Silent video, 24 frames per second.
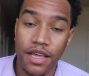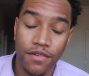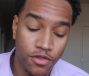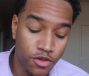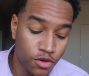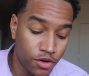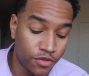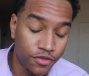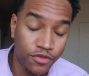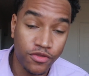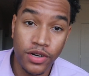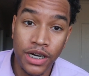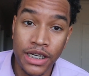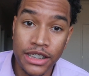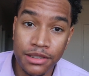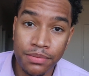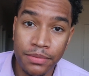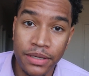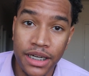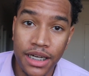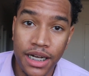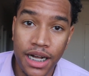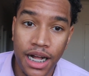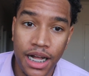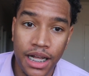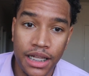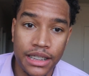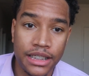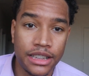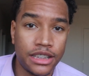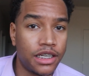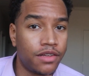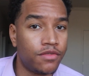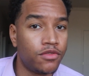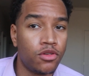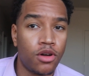If you a freshman in
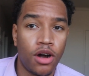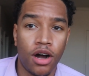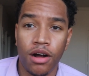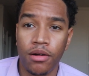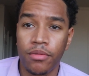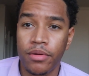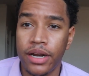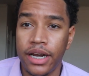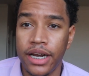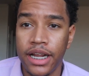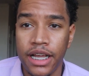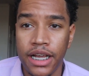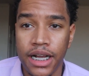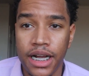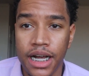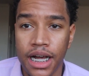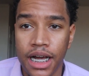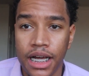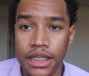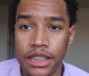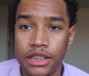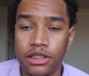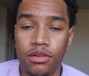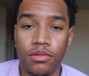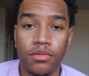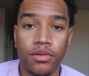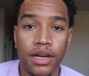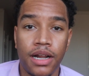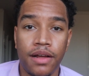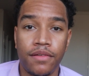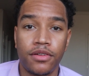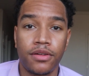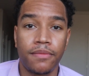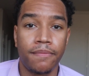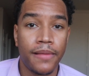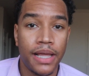college, if you already in college or
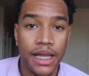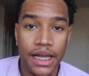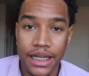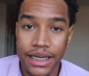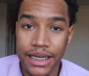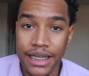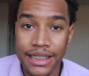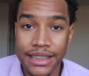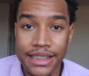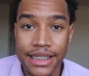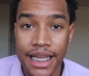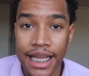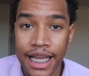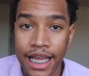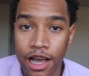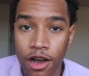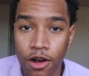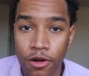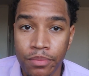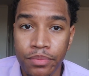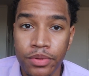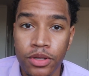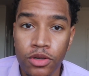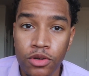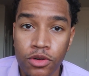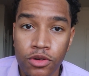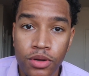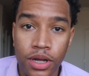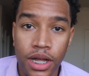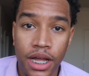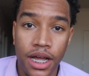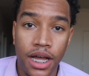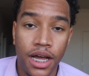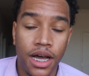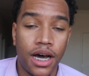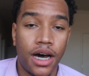whatever, this can help you.